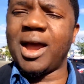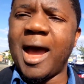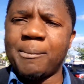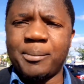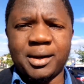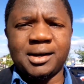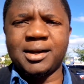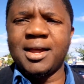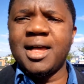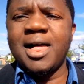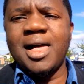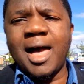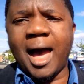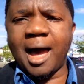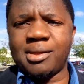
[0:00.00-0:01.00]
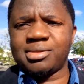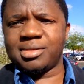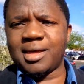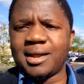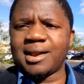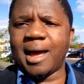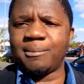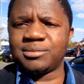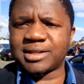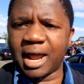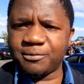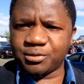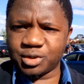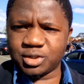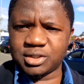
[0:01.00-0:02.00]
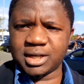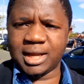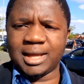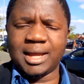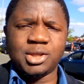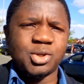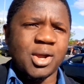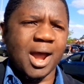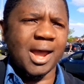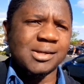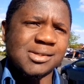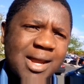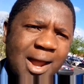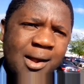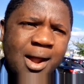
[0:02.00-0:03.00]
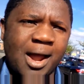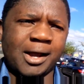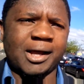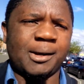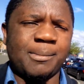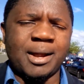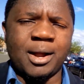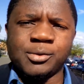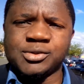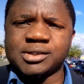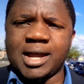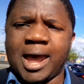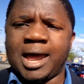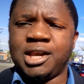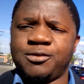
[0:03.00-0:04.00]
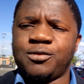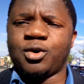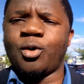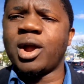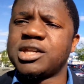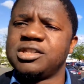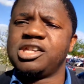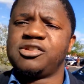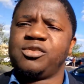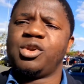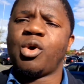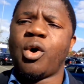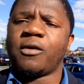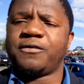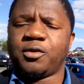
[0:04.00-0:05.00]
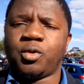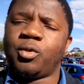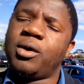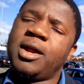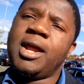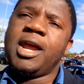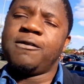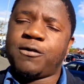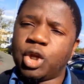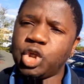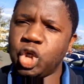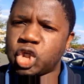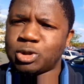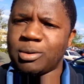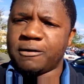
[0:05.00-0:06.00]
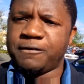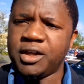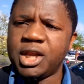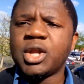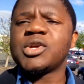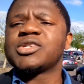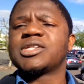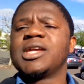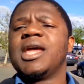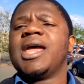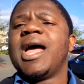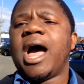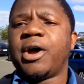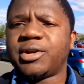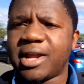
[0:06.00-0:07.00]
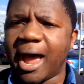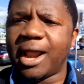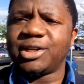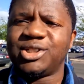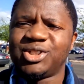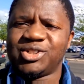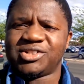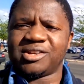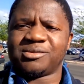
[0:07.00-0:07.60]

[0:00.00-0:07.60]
to happen. Other than that, I'm done for today. You guys, I gotta bounce. And if you're watching this video, if you're new to my videos, I would encourage you to